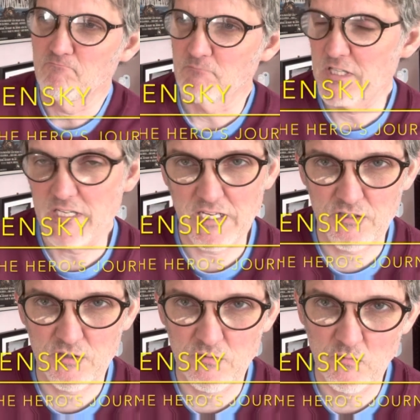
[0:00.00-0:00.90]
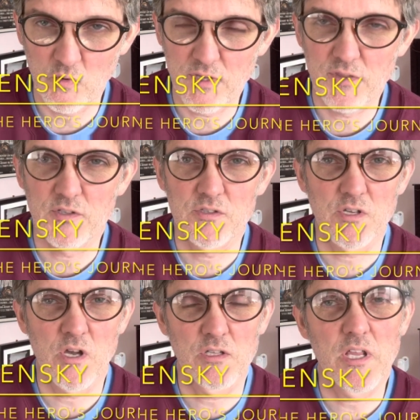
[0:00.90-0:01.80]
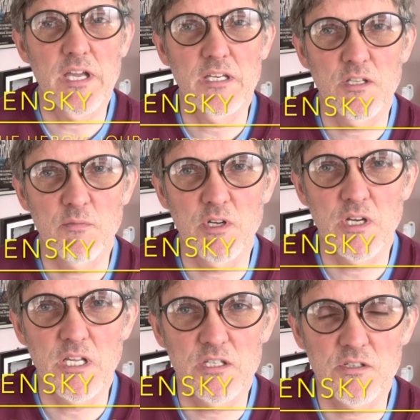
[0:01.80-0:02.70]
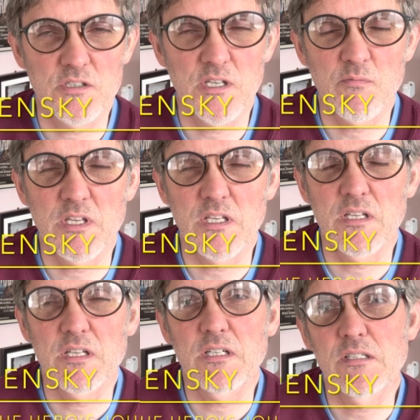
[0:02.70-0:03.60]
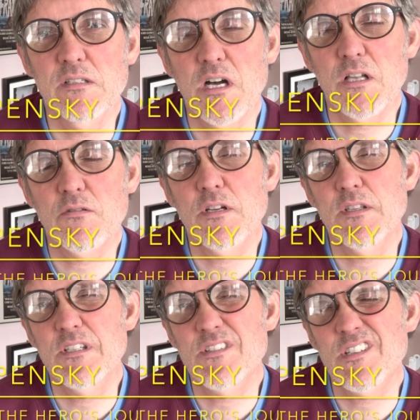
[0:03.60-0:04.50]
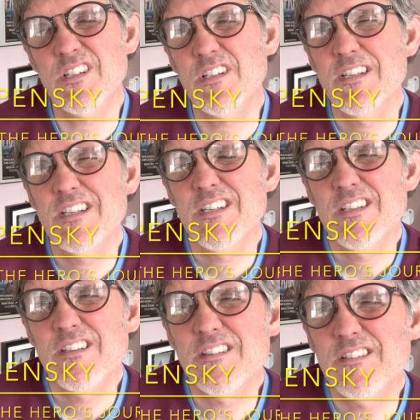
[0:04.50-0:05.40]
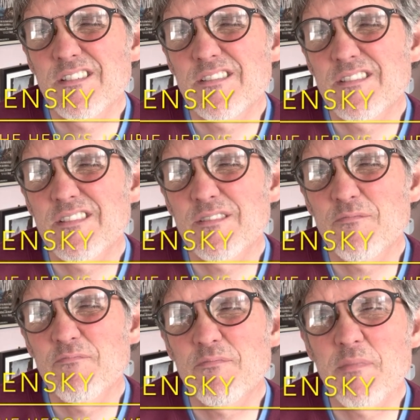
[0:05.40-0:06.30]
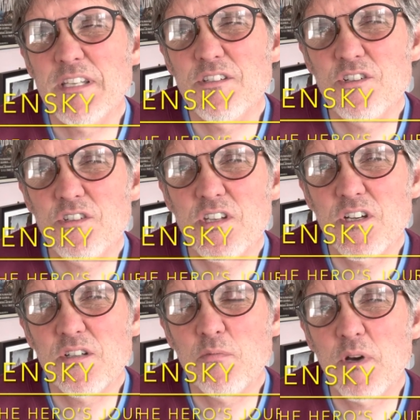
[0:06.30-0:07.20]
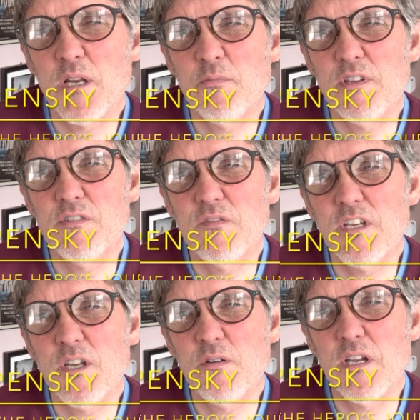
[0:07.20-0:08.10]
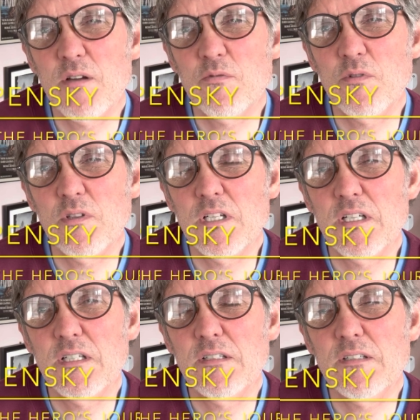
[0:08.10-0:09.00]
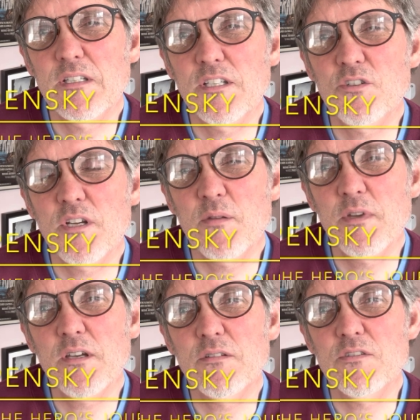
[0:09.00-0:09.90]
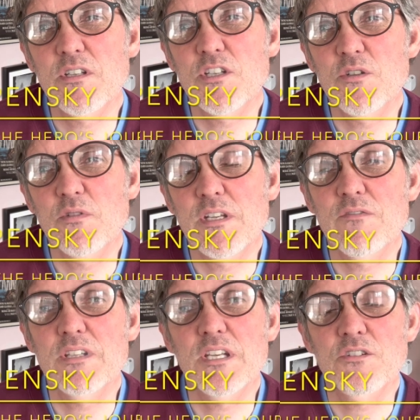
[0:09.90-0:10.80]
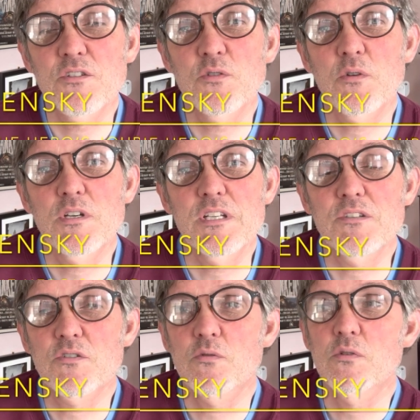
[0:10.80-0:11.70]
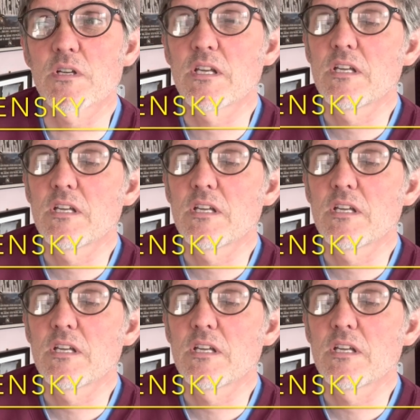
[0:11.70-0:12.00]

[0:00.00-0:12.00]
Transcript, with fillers: connection with this online community, just give me a holler on this the messages here at the bottom of this video, and I will get your email and send you an invitation to our Discord